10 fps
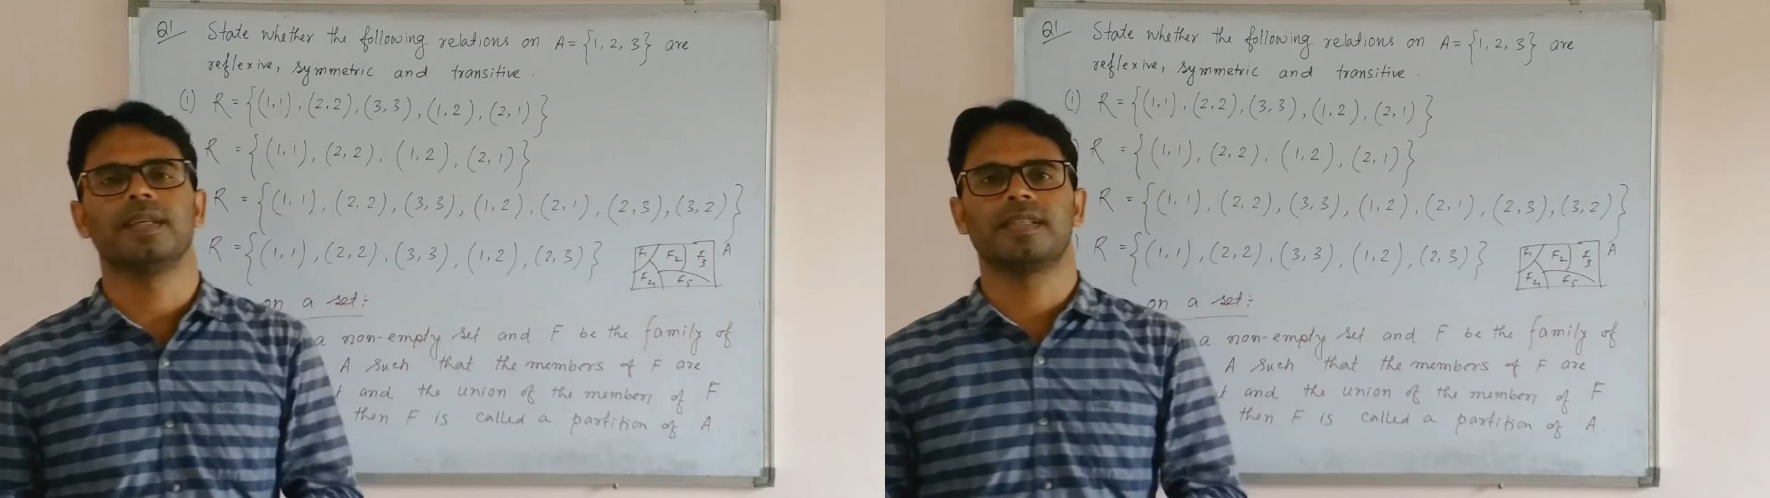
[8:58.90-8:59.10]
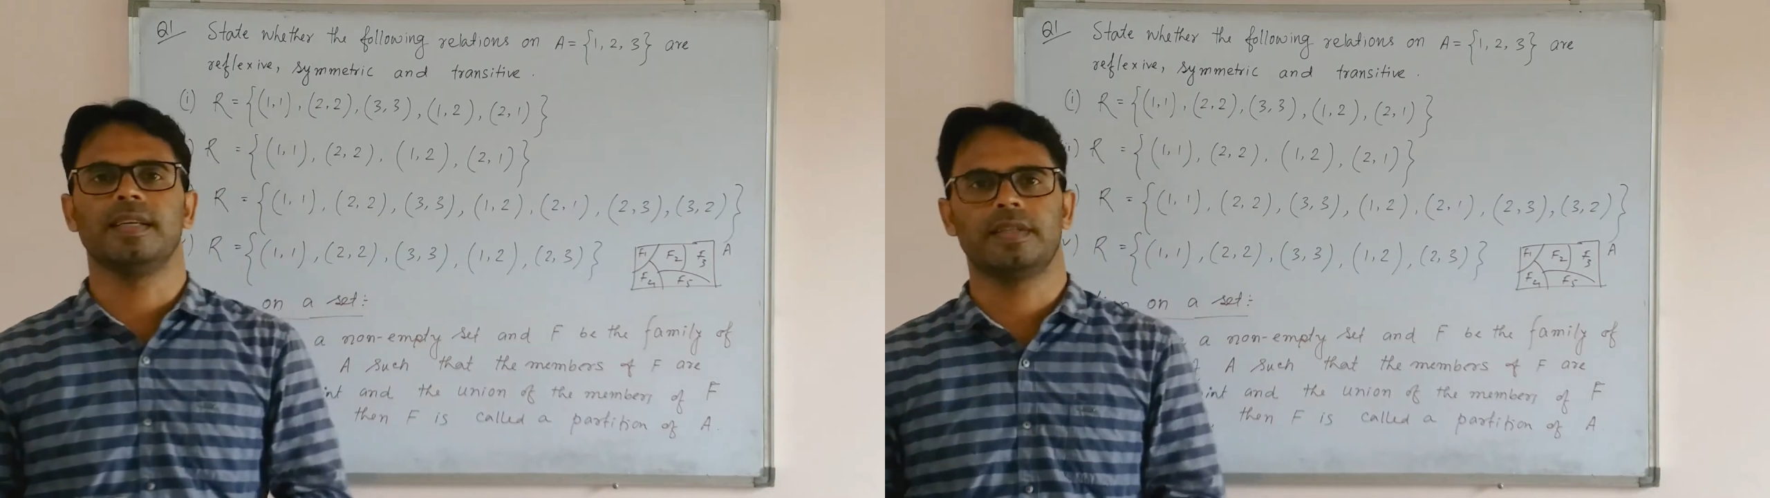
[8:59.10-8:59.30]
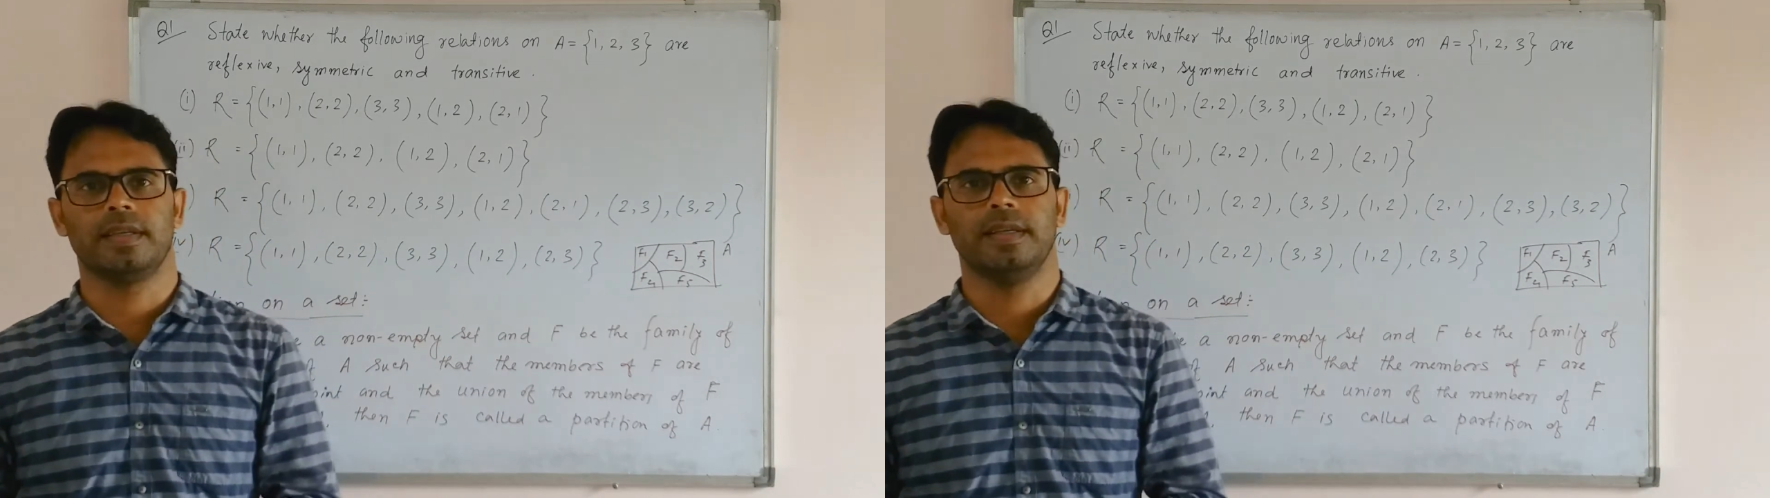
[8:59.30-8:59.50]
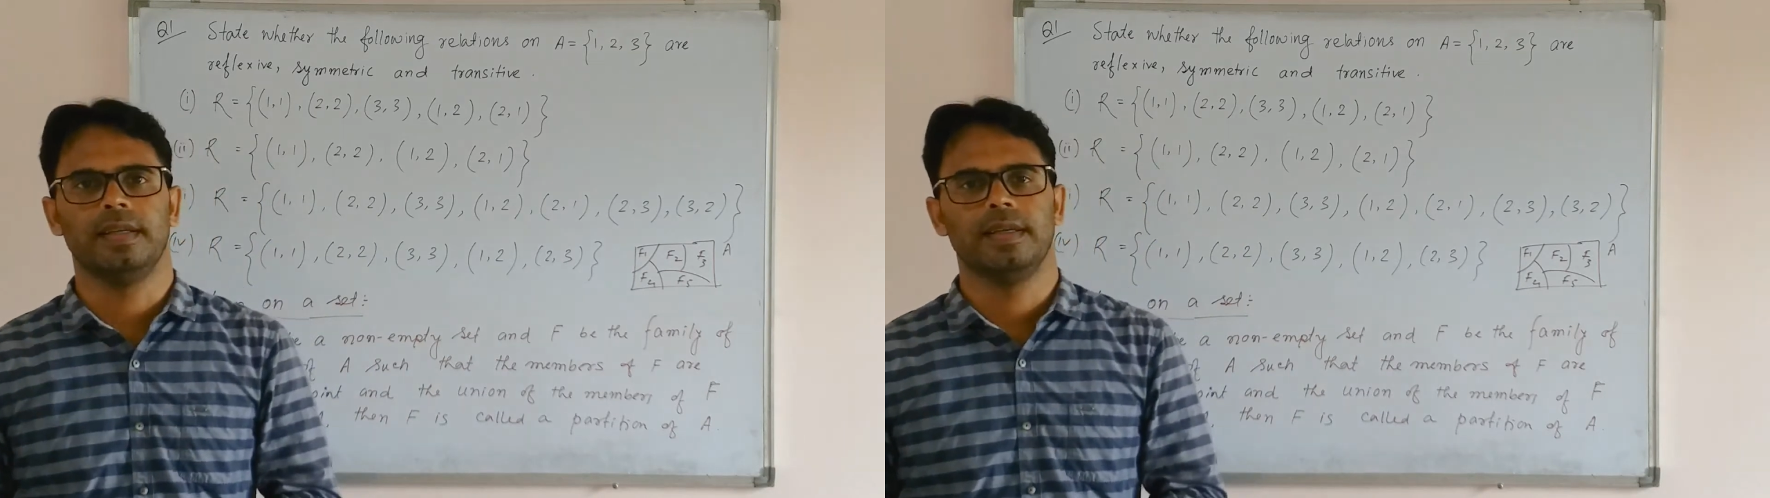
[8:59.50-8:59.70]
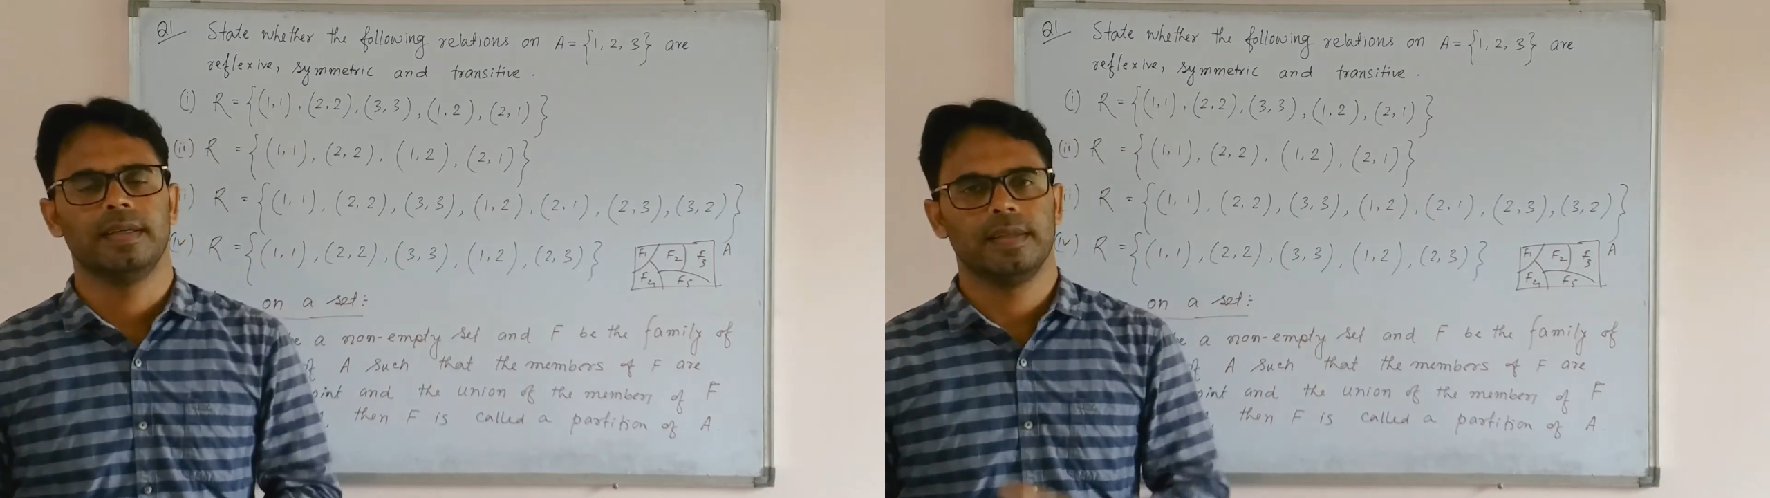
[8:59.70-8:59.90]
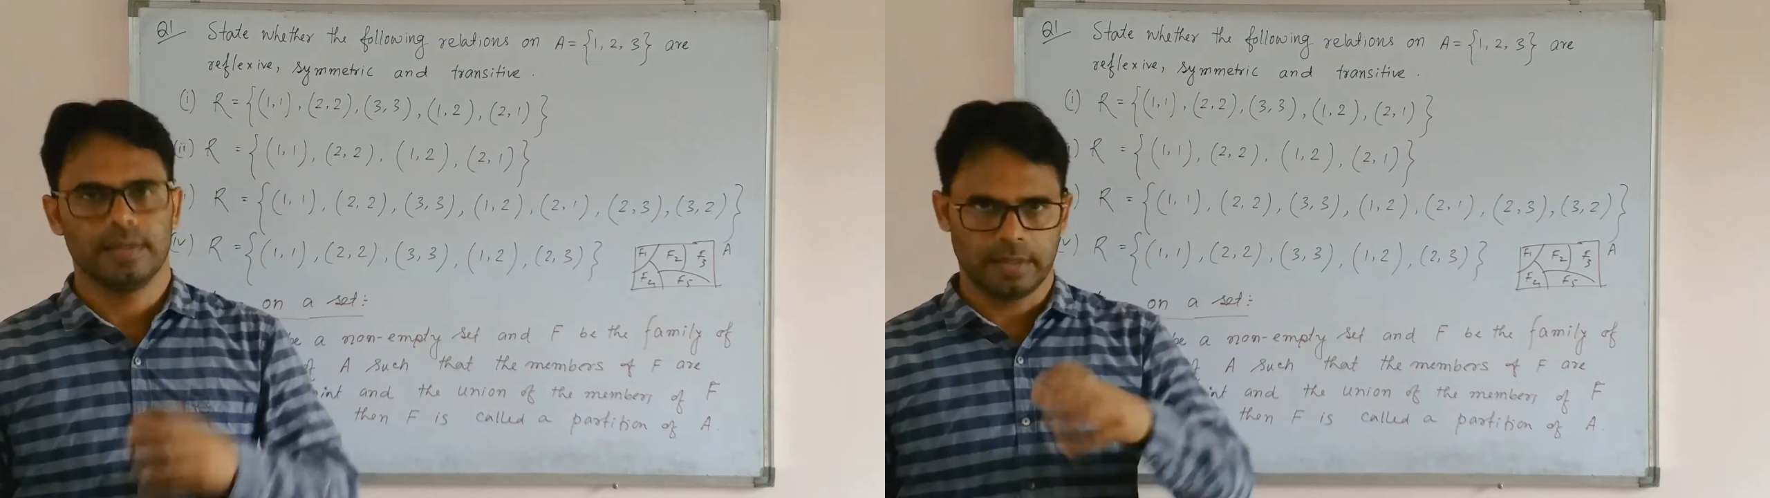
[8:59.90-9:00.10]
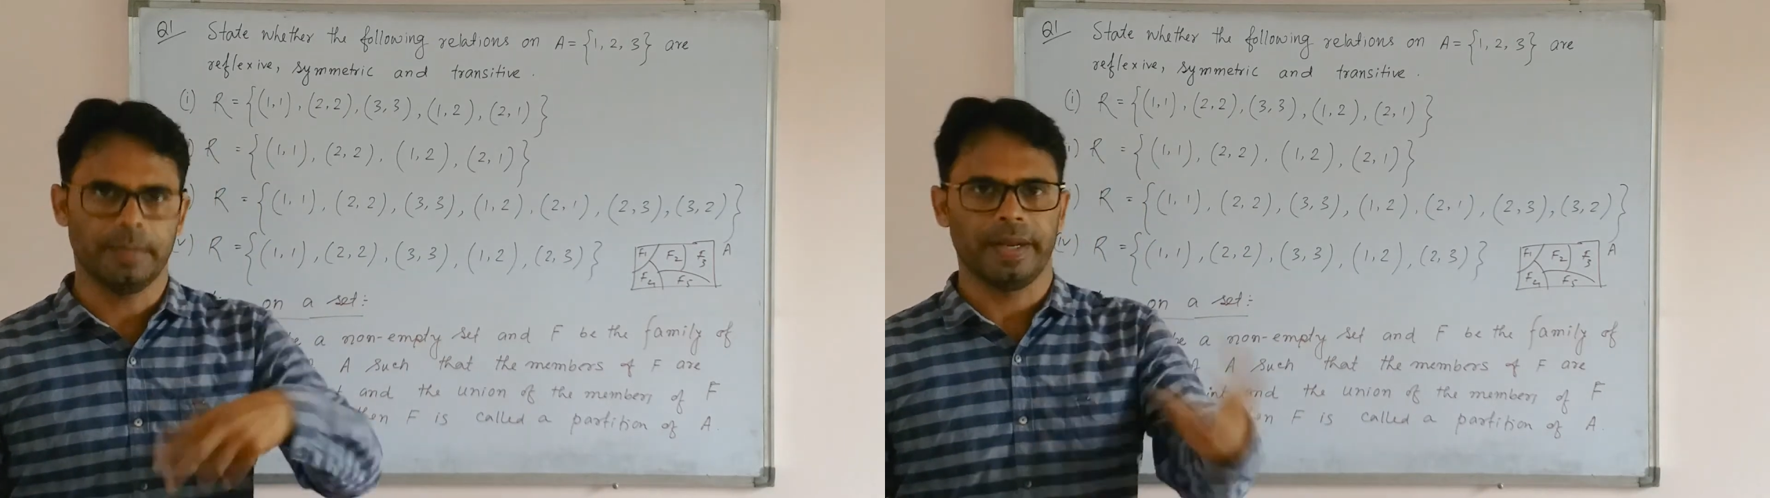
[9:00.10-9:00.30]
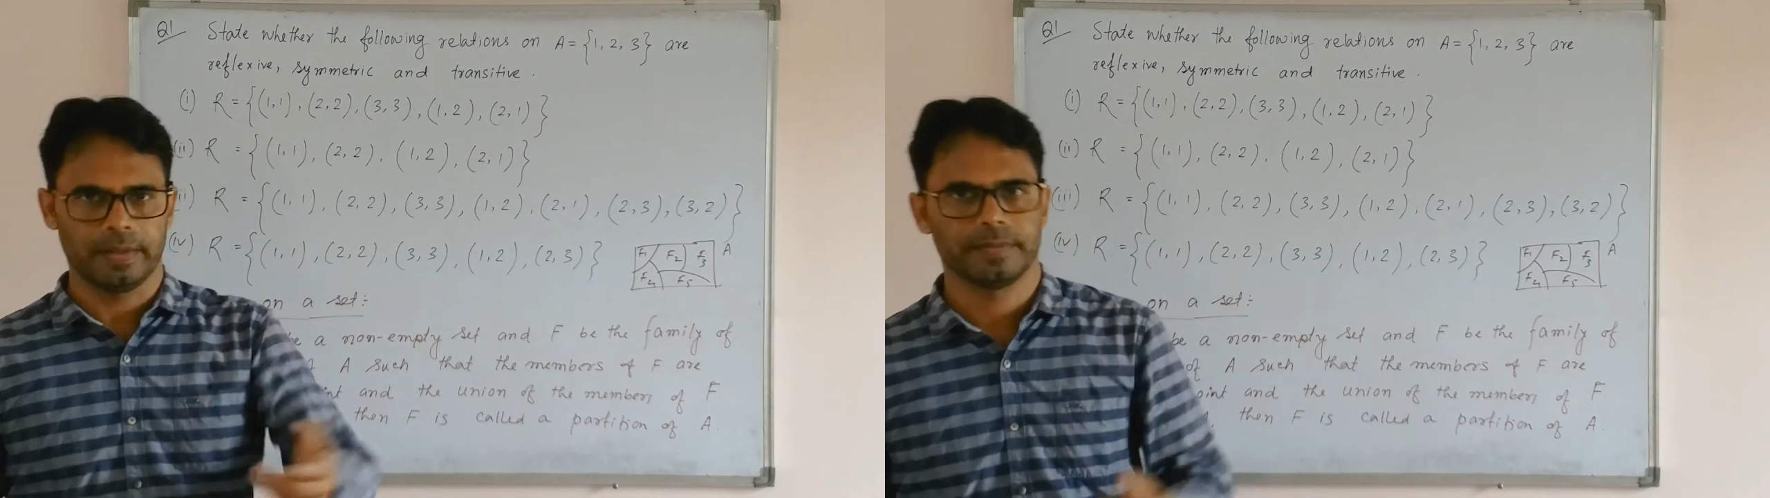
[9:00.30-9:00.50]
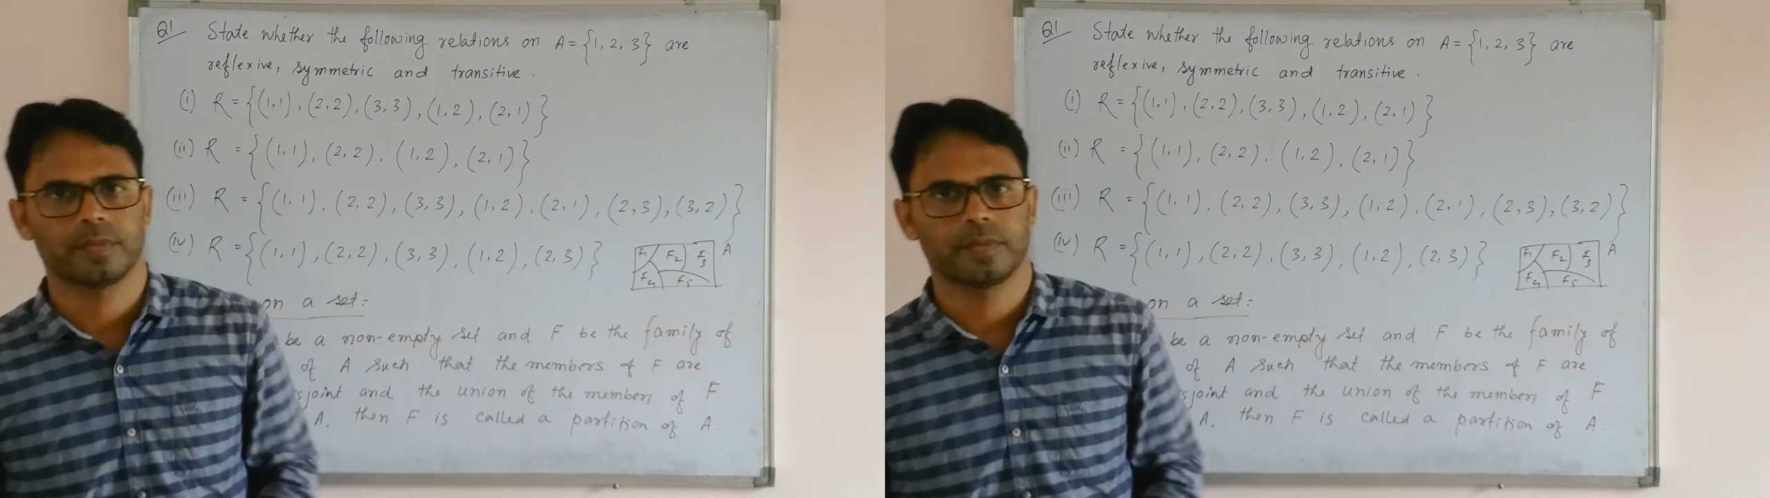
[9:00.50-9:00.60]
set given.